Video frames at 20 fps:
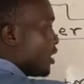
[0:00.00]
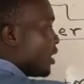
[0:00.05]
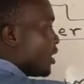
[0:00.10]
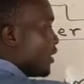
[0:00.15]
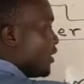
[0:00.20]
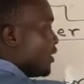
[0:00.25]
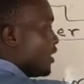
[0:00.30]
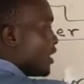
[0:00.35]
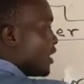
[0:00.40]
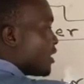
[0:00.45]

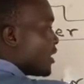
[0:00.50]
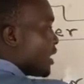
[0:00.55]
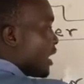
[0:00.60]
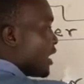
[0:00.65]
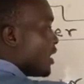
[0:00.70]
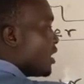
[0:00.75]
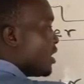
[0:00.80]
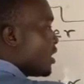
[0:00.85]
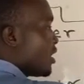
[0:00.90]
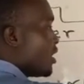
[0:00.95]
the
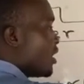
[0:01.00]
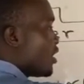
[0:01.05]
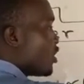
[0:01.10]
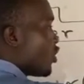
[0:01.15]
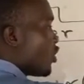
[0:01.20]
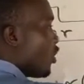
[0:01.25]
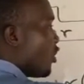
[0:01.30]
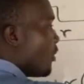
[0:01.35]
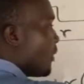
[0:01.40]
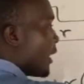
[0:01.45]
sun is
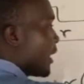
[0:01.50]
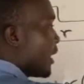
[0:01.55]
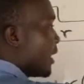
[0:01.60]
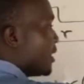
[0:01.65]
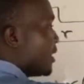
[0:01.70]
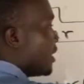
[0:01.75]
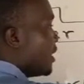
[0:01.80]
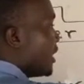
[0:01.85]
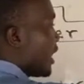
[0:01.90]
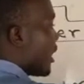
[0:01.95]

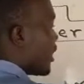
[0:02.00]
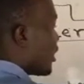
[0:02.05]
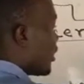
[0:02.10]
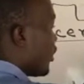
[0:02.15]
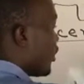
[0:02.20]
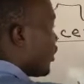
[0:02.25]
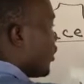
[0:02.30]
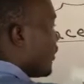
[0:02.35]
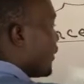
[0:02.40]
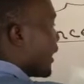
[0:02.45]
overhead here,
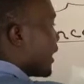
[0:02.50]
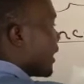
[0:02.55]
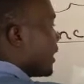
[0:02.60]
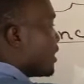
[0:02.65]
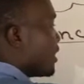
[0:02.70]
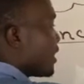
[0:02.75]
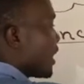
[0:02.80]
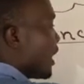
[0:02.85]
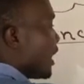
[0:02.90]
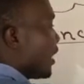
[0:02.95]
overhead
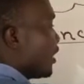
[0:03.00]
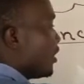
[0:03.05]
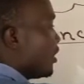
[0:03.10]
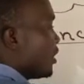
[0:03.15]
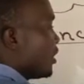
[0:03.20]
sun.